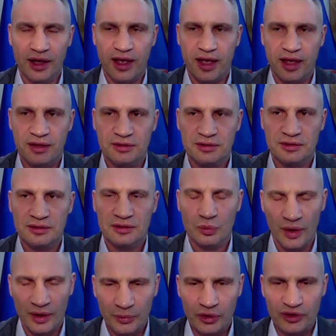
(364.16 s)
And
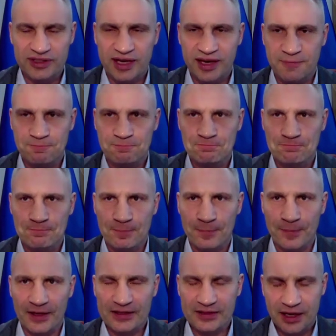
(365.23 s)
one more time,
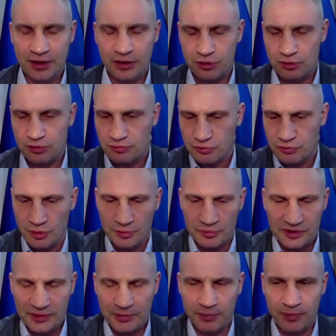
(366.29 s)
thank you from
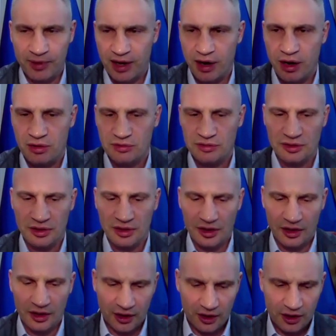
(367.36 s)
deep my heart
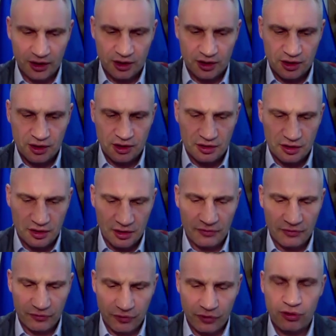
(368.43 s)

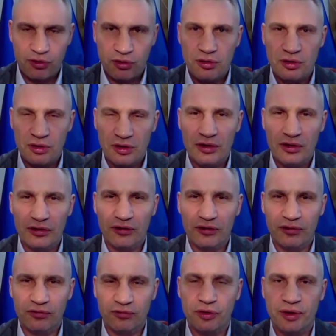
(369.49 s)
for
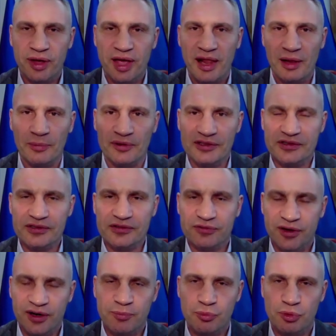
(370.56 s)
your help. It's
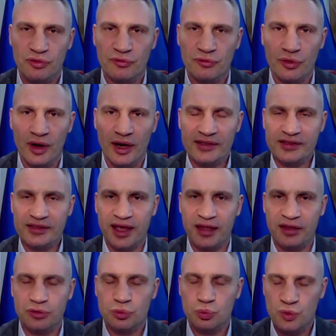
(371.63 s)
very important for us,
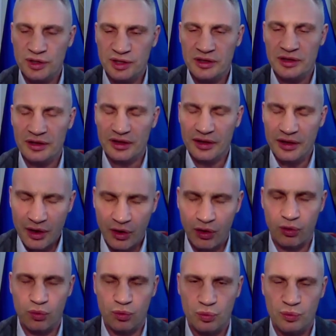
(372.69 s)
and we
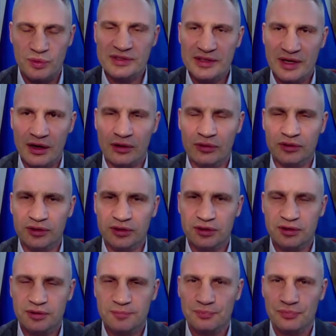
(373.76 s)
know without
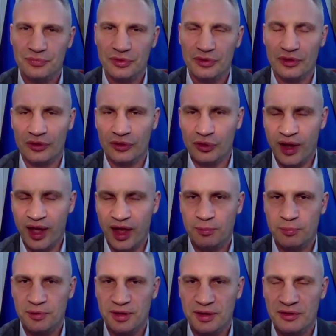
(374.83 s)
your
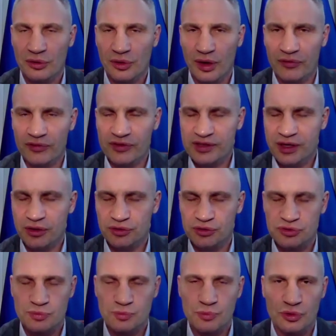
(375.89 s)
help and without your
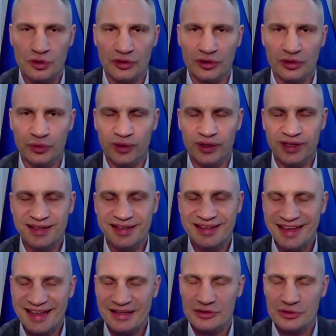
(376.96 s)
support, we
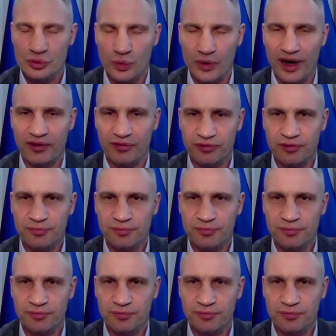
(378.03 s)
can't survive.